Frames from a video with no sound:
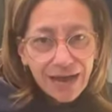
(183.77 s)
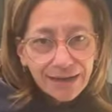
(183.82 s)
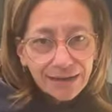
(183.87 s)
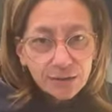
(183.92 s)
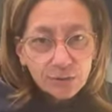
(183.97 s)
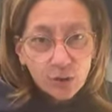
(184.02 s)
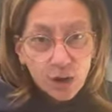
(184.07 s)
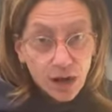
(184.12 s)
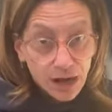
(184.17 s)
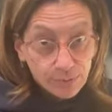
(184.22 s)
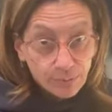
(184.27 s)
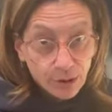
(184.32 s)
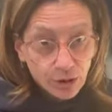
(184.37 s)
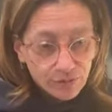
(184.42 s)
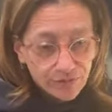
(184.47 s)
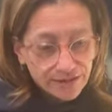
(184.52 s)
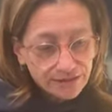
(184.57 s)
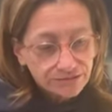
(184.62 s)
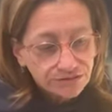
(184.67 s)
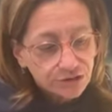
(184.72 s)
I
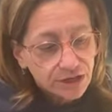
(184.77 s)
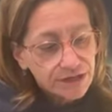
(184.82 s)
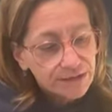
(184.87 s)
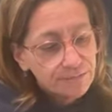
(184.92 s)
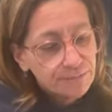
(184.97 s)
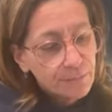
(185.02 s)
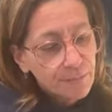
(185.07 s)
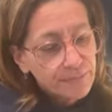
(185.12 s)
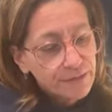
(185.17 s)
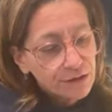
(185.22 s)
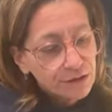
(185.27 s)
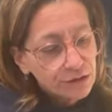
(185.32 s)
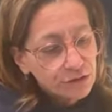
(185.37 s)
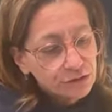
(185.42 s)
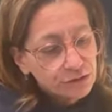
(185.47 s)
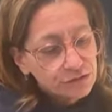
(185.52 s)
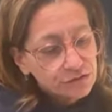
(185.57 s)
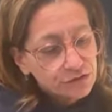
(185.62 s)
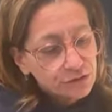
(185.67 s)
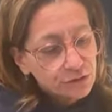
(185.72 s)
eyeball things, right?
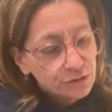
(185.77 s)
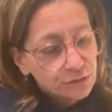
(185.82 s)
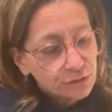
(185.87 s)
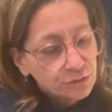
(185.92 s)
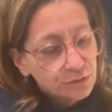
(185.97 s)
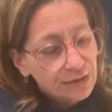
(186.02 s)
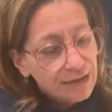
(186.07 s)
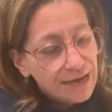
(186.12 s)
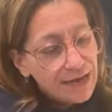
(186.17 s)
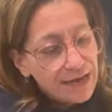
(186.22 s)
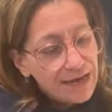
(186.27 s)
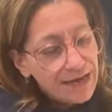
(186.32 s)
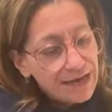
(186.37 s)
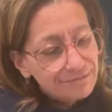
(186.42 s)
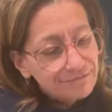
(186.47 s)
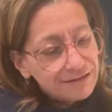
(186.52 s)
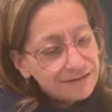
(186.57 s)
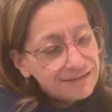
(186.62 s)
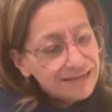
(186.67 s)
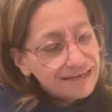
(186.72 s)
So
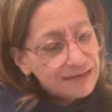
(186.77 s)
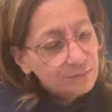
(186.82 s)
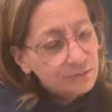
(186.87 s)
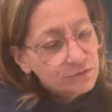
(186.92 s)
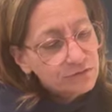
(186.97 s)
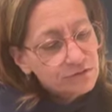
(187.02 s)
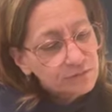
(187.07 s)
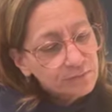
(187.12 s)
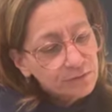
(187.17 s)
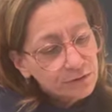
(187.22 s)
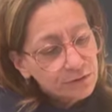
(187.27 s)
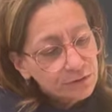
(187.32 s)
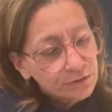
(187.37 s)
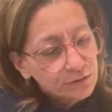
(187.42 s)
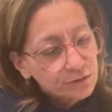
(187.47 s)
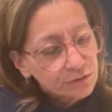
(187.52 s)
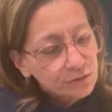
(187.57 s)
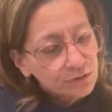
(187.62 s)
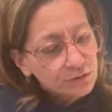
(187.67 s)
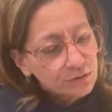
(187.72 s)
half a
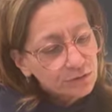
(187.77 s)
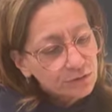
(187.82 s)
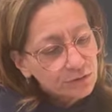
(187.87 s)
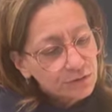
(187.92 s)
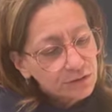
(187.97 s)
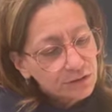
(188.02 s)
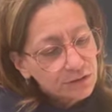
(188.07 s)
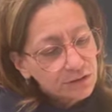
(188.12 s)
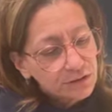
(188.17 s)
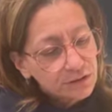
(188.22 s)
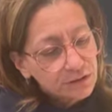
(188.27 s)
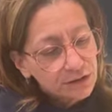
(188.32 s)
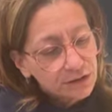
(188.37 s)
tablespoon